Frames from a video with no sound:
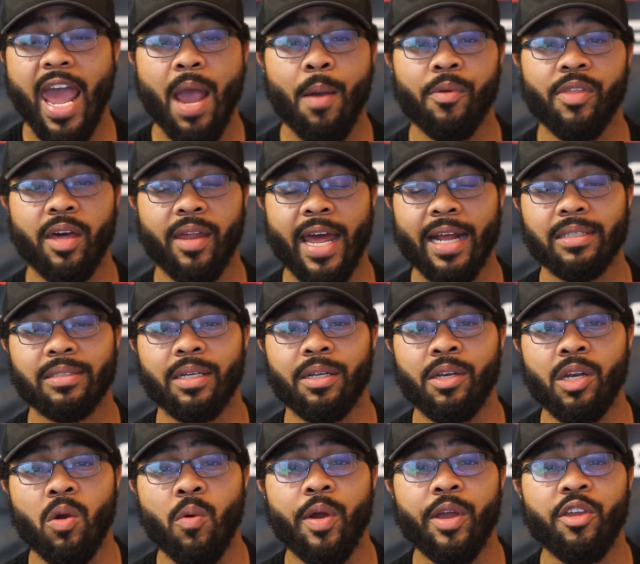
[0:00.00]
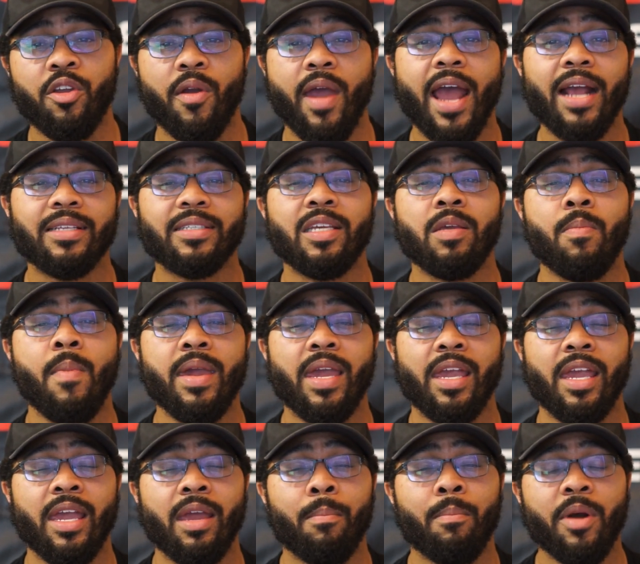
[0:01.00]
And without actually knowing, you're actually
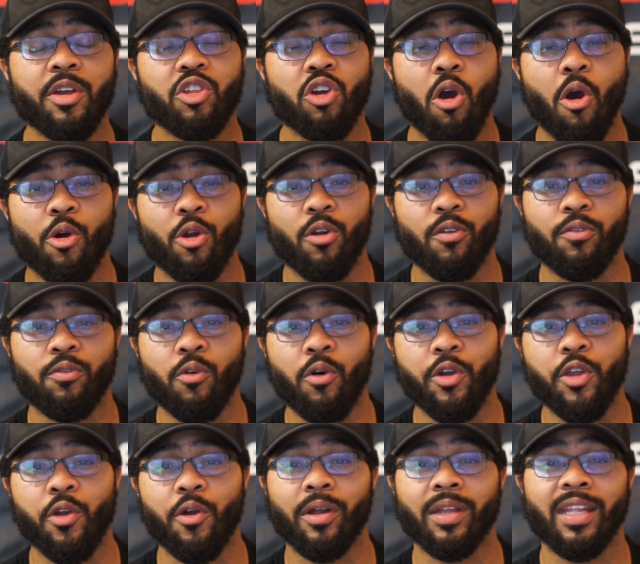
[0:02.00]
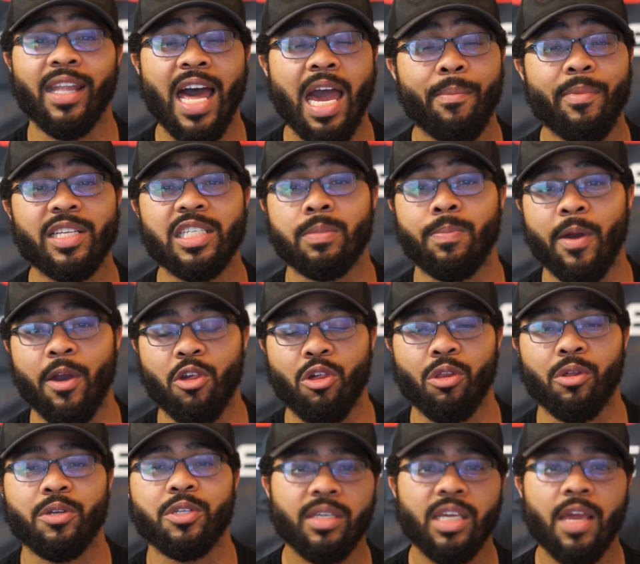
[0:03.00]
making it much harder for your alignment
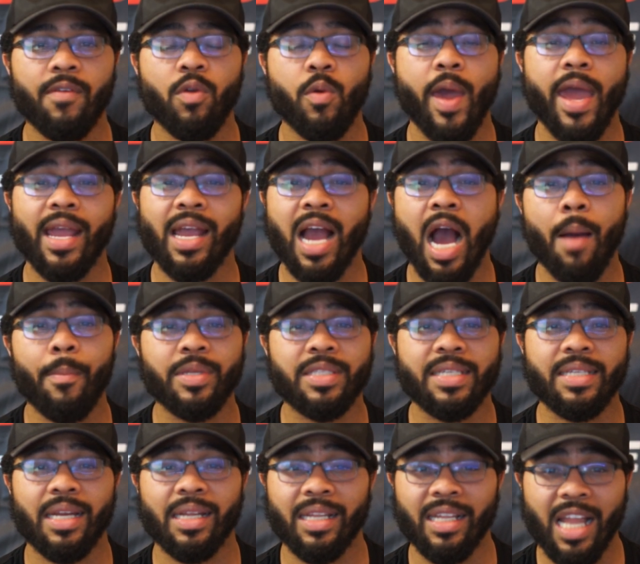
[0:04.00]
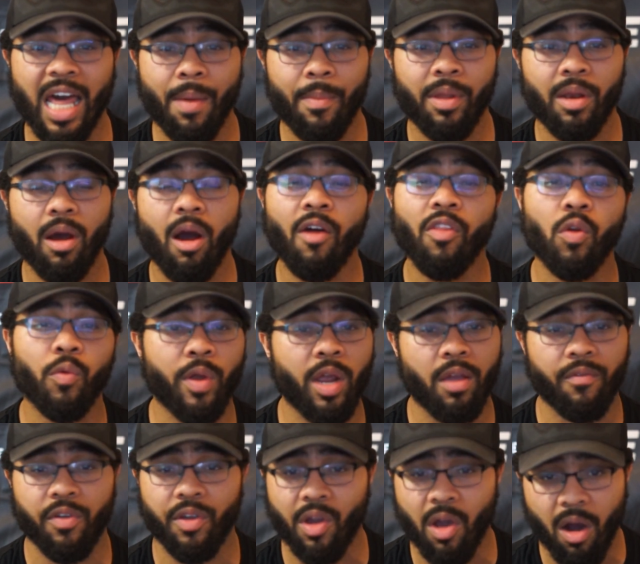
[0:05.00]
specialist to give you a competent alignment on the
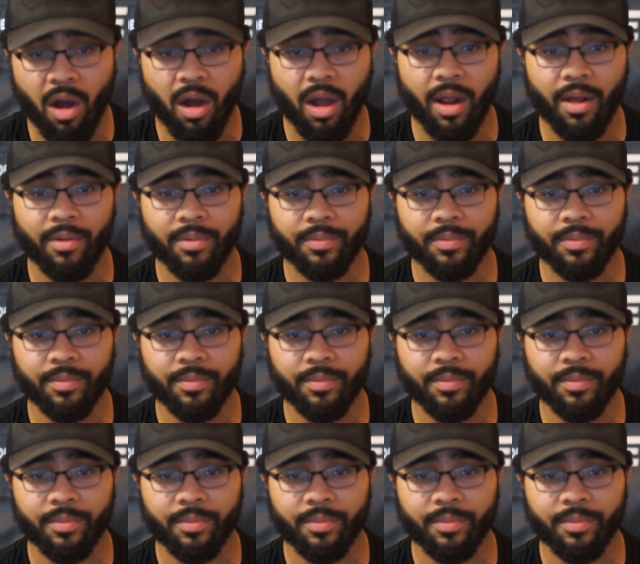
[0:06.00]
rear of your car.